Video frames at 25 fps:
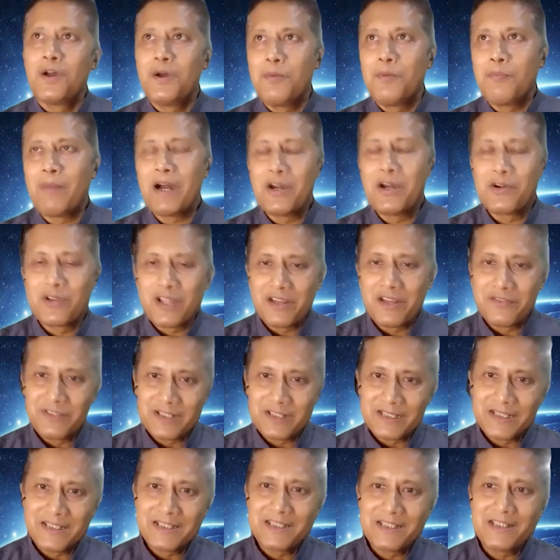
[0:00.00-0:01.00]

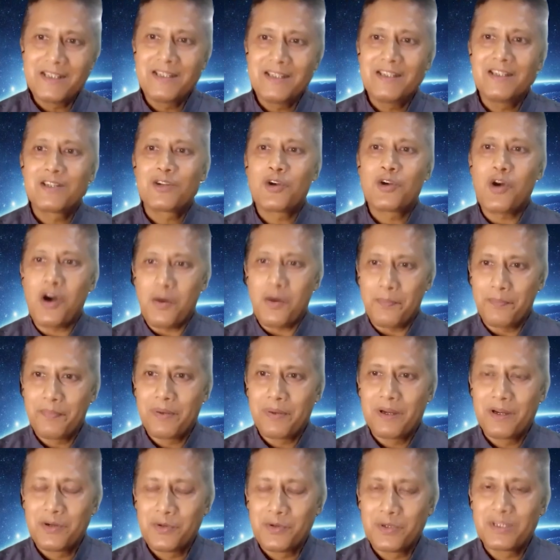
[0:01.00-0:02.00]
biodiversity COP,
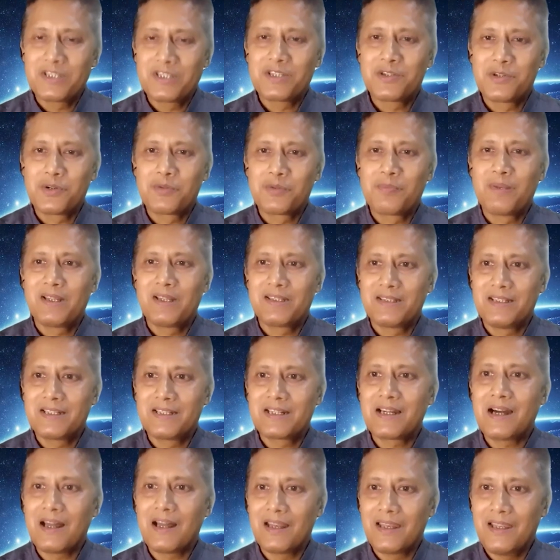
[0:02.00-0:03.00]
which took place in
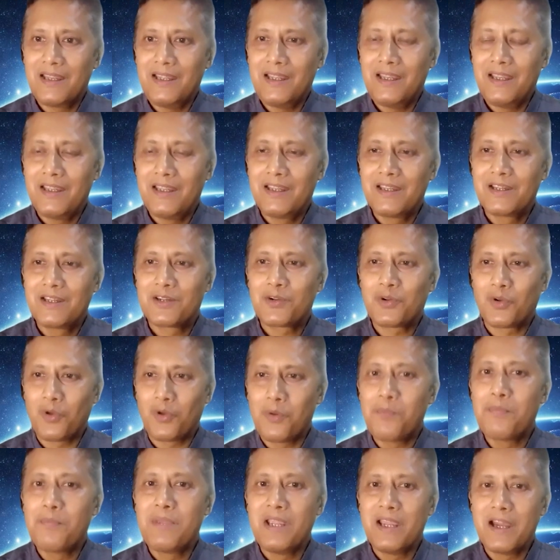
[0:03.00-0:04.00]
Cali,
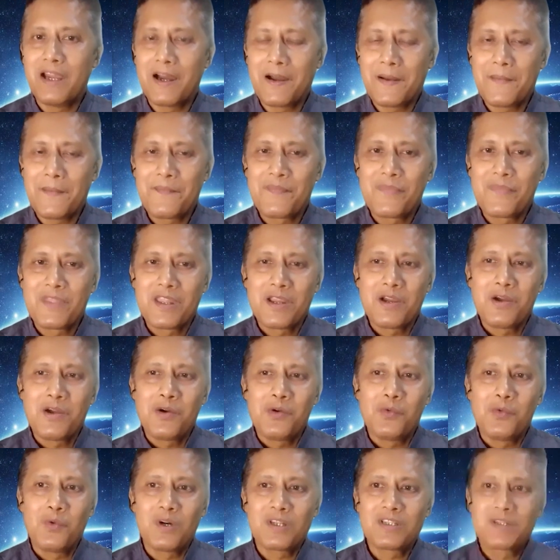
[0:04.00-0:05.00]
Colombia,
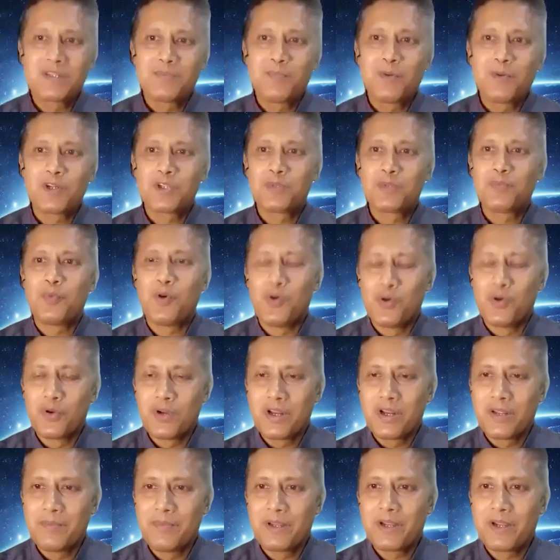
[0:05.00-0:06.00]
was
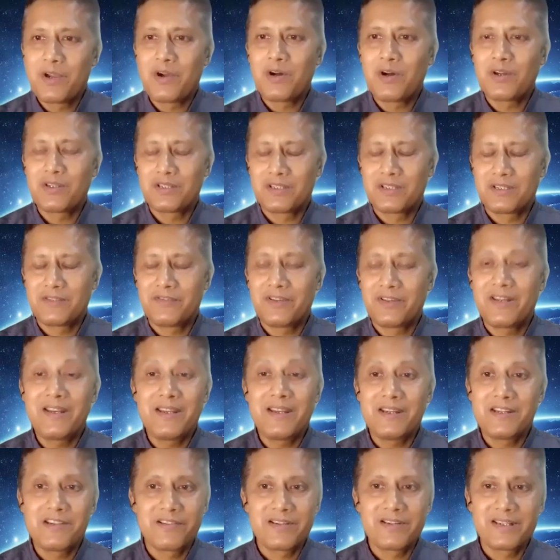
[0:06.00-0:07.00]
postponed because, very
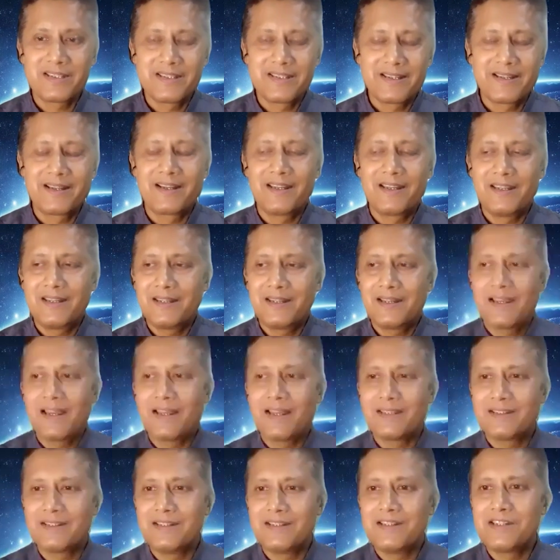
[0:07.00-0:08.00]
interestingly,
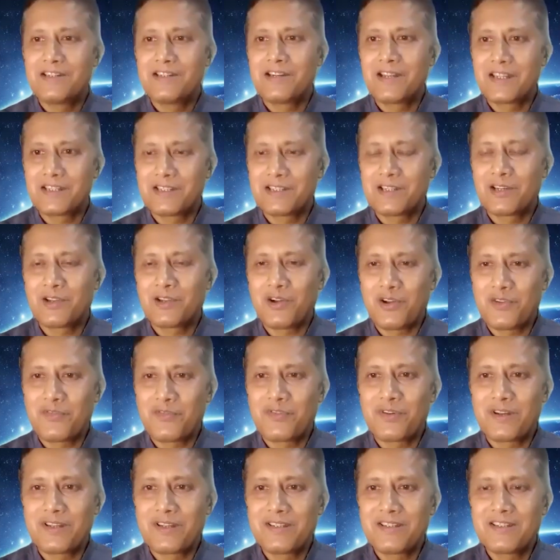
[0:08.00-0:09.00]
at the international
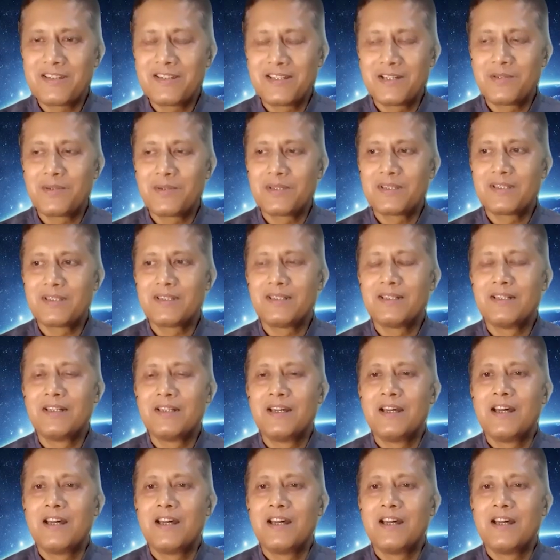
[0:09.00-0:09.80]
conference, there was a